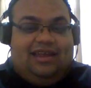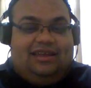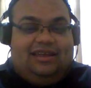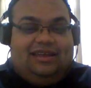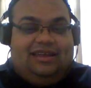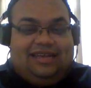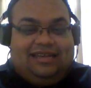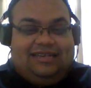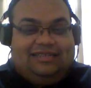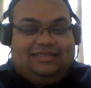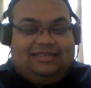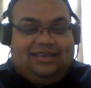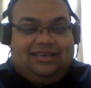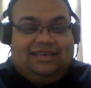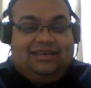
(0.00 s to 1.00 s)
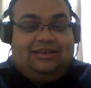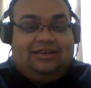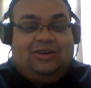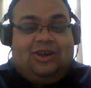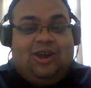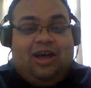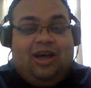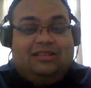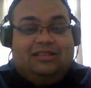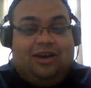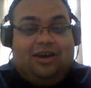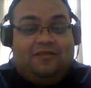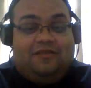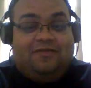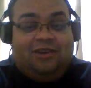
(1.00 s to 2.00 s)
list
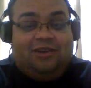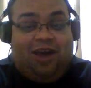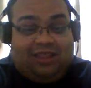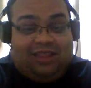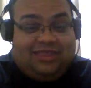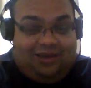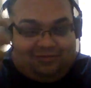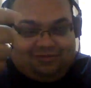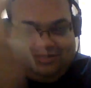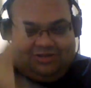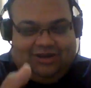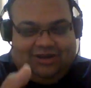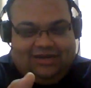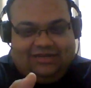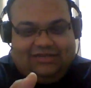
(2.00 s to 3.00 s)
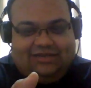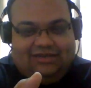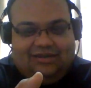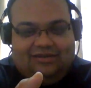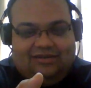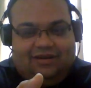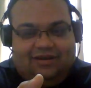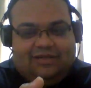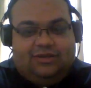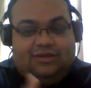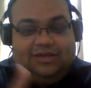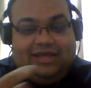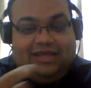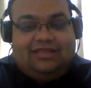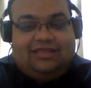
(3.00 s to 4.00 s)
of not null strings, right? So
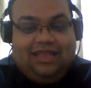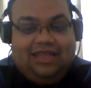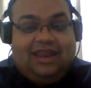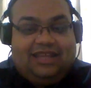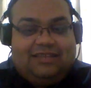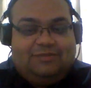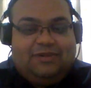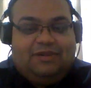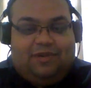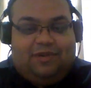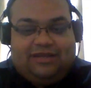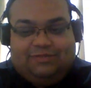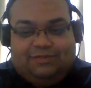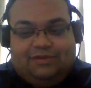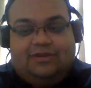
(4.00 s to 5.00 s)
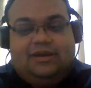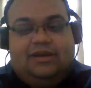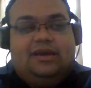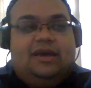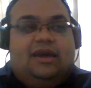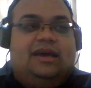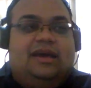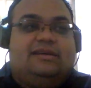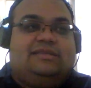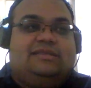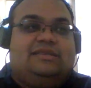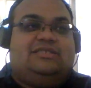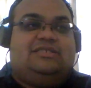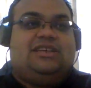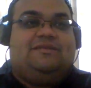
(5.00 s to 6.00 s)
that has been possible
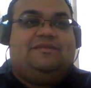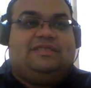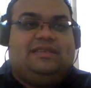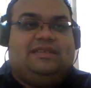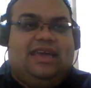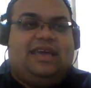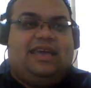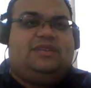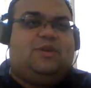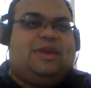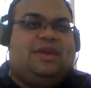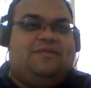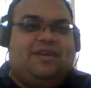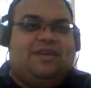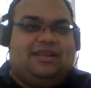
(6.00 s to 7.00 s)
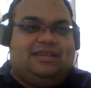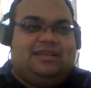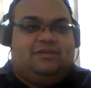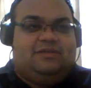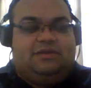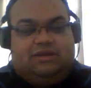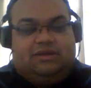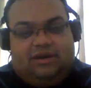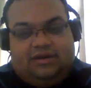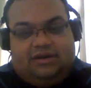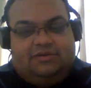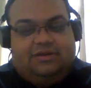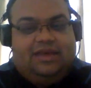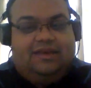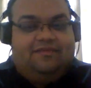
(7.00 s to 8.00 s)
since Java C8. We can validate
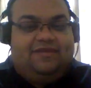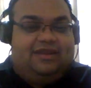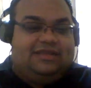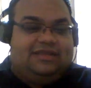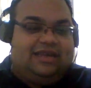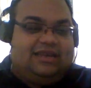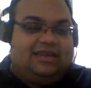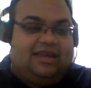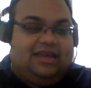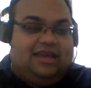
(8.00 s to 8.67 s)
returns, we can validate,